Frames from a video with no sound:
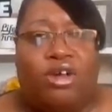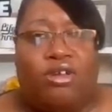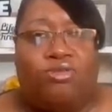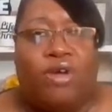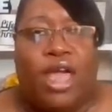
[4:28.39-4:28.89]

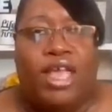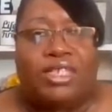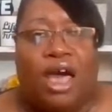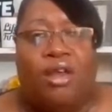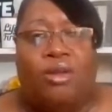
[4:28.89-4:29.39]

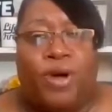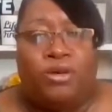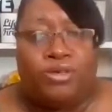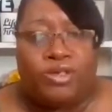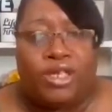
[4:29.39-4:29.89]
raise all the
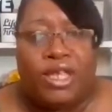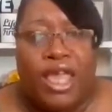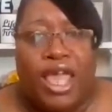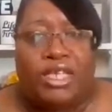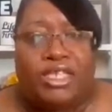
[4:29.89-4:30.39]
boats.
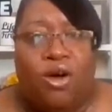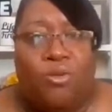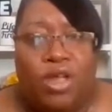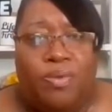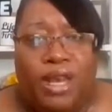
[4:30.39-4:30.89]
And so
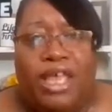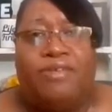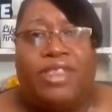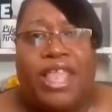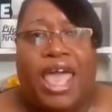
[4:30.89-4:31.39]
we
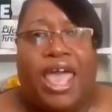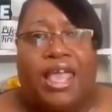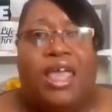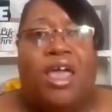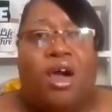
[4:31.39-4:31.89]
believe in that.